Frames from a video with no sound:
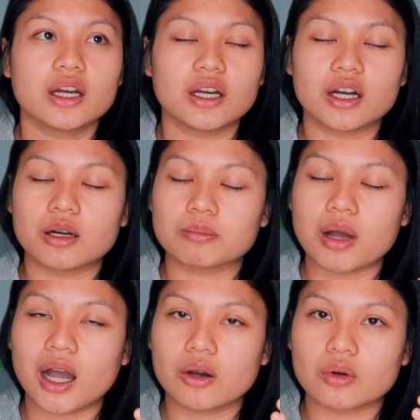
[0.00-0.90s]
um,
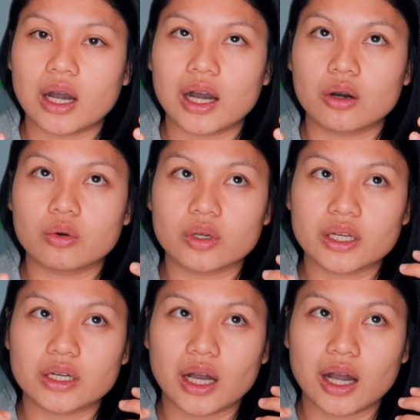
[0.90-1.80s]
how, how,
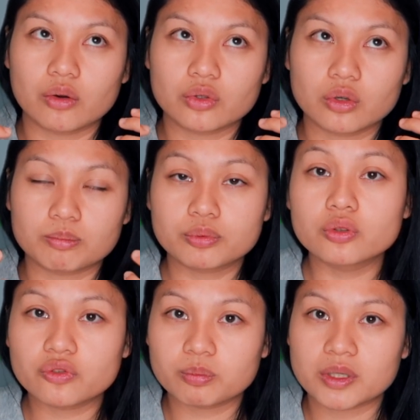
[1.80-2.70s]
how your
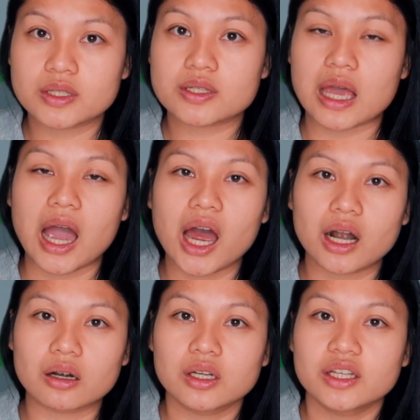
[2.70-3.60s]
improvements
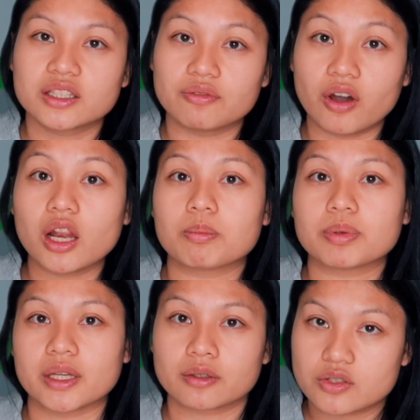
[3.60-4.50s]
are developing.